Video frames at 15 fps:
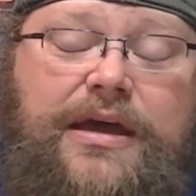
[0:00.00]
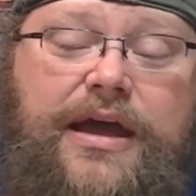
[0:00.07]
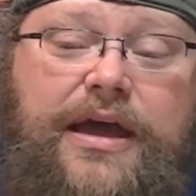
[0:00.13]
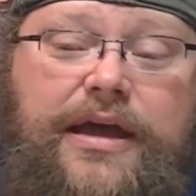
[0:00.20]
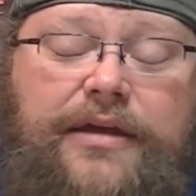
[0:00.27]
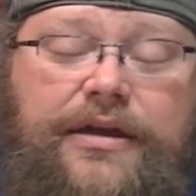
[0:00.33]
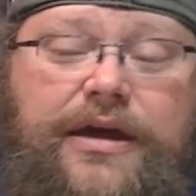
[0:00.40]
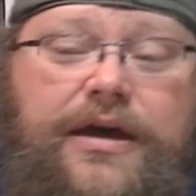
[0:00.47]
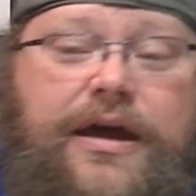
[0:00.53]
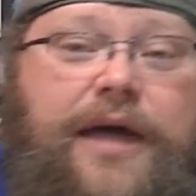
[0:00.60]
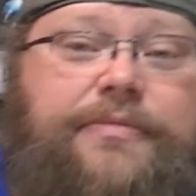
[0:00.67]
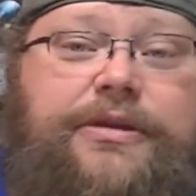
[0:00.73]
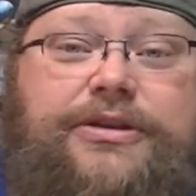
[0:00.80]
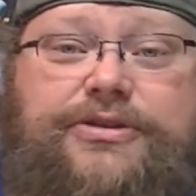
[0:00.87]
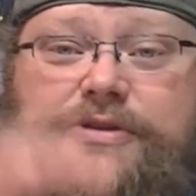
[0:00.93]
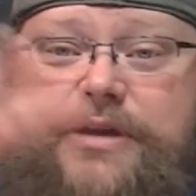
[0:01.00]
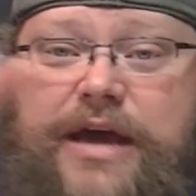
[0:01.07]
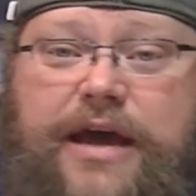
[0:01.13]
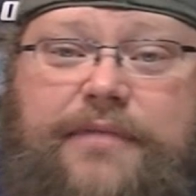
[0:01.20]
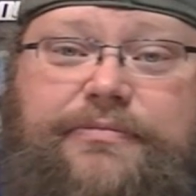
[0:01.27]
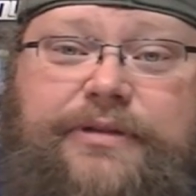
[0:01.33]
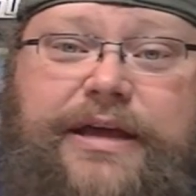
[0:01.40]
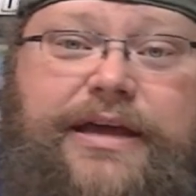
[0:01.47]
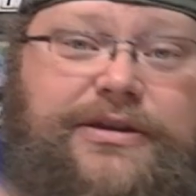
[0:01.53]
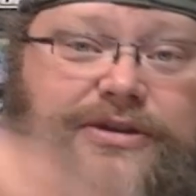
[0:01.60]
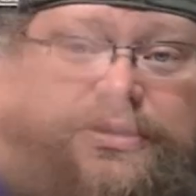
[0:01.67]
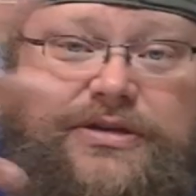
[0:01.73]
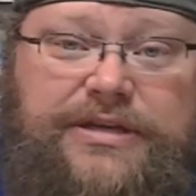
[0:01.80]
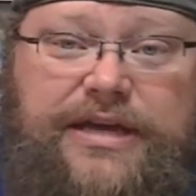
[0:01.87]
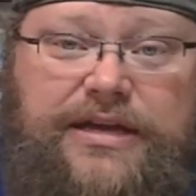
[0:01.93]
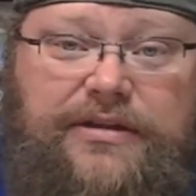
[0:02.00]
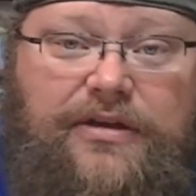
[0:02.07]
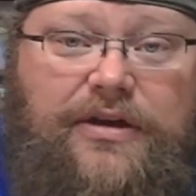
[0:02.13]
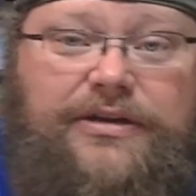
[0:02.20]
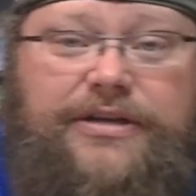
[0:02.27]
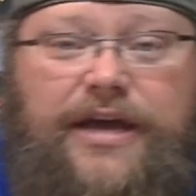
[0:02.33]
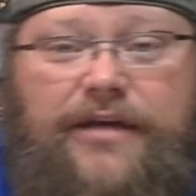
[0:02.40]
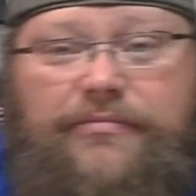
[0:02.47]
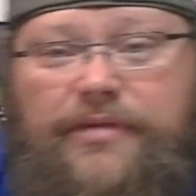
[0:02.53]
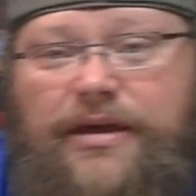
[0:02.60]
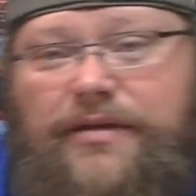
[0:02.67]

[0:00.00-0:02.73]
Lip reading: And I'm going to show you how to play. It shouldn't take a long time.